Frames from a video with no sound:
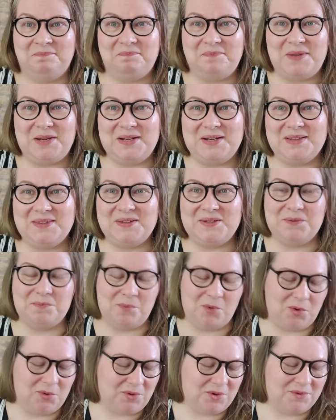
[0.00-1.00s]
be knitting
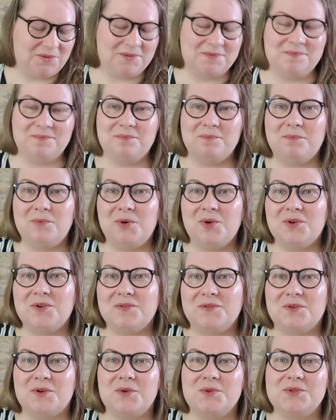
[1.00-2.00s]
more
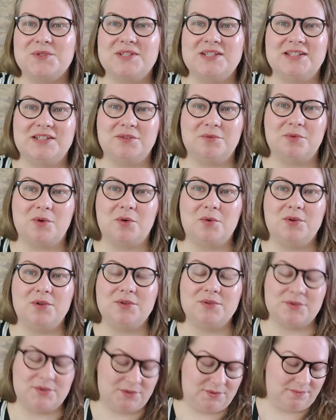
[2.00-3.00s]
of Rose City
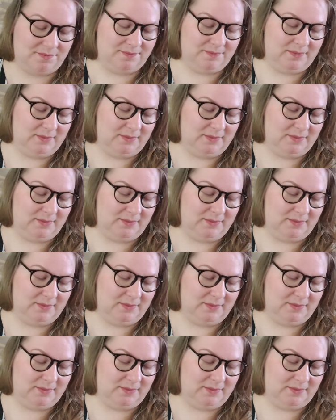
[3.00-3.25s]
rollers.